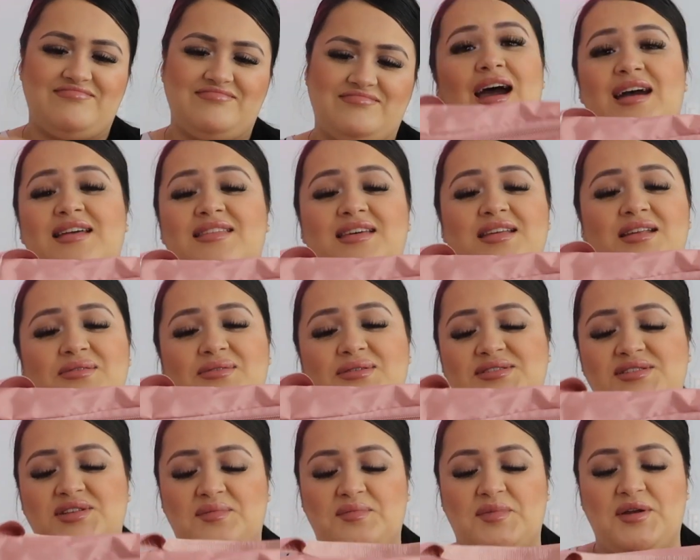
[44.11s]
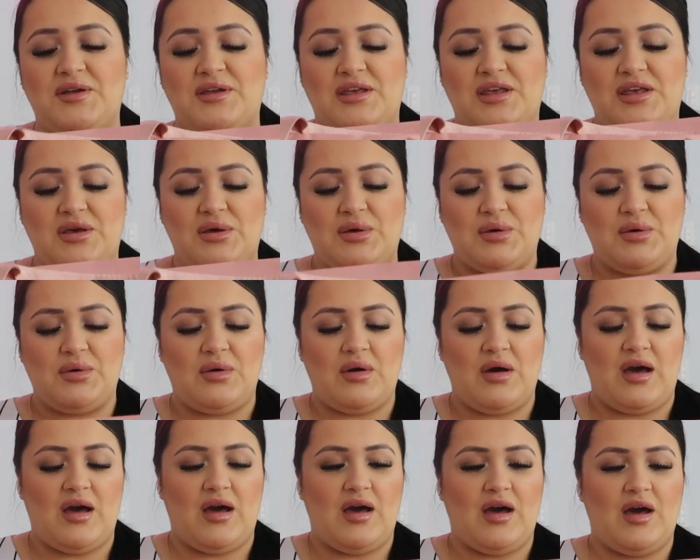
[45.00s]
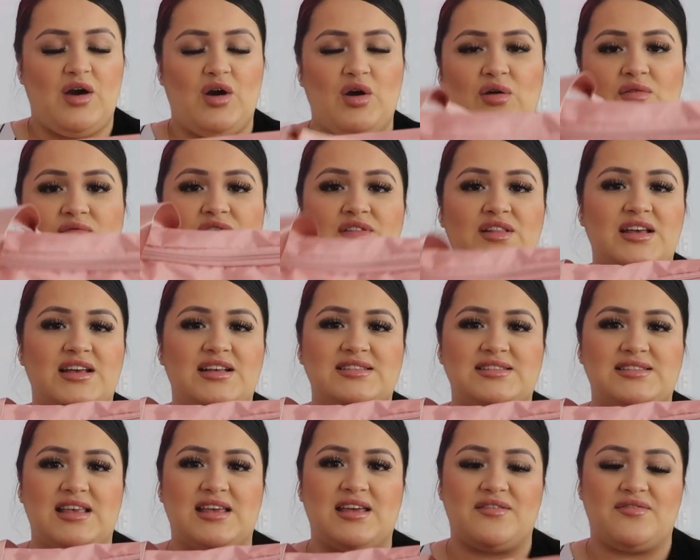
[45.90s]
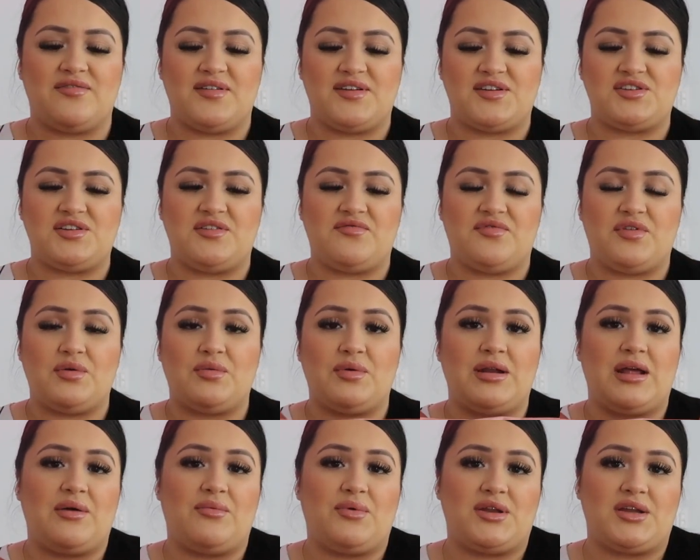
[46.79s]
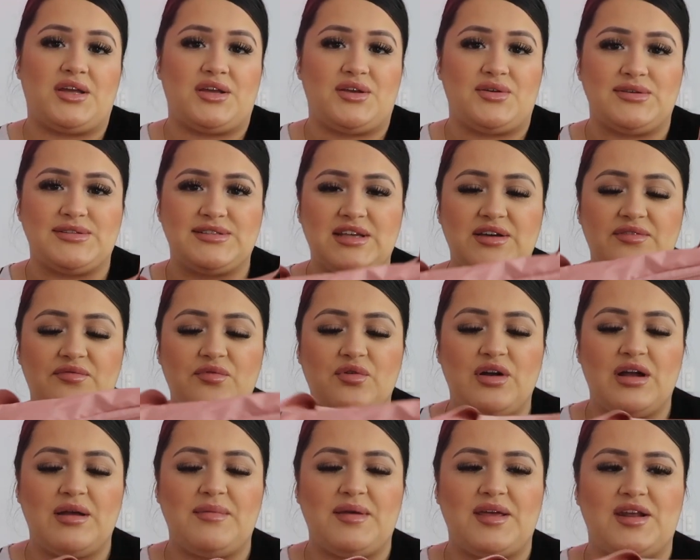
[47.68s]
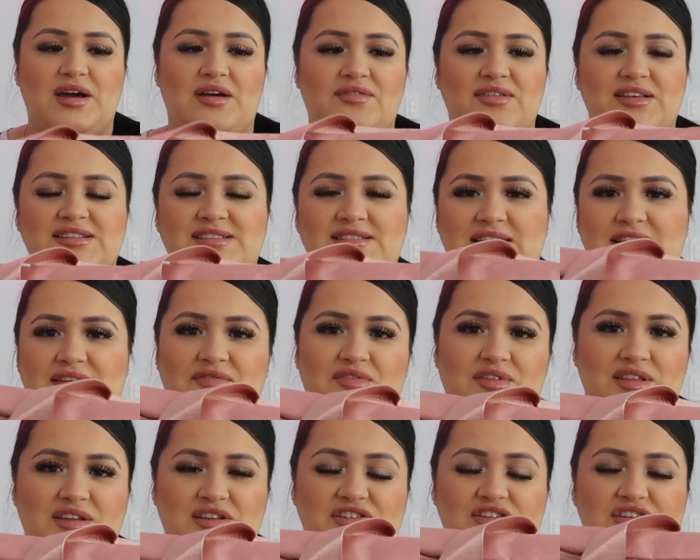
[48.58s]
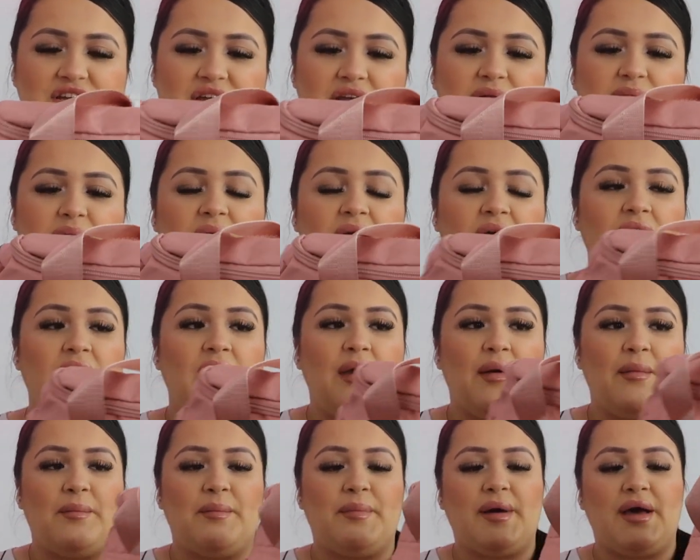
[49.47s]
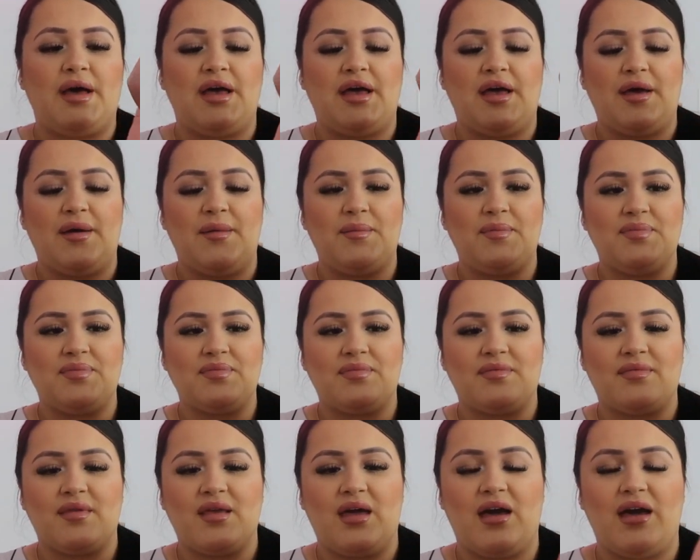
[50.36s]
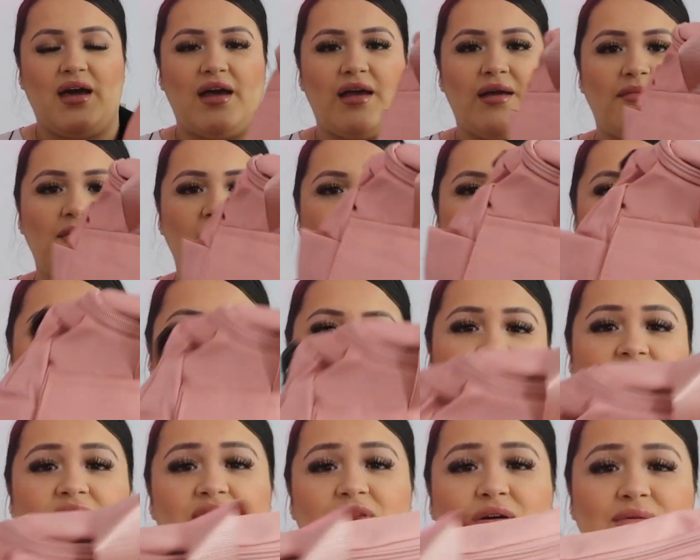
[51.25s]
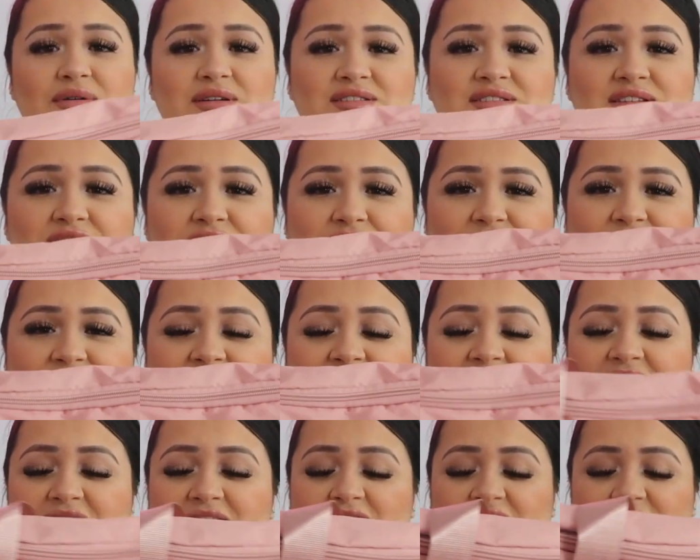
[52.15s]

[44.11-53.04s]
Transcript: I thought it was super cute. Hopefully it's like efficient for what I want to use it for. I mean, obviously for the gym, but I'm looking forward to using it.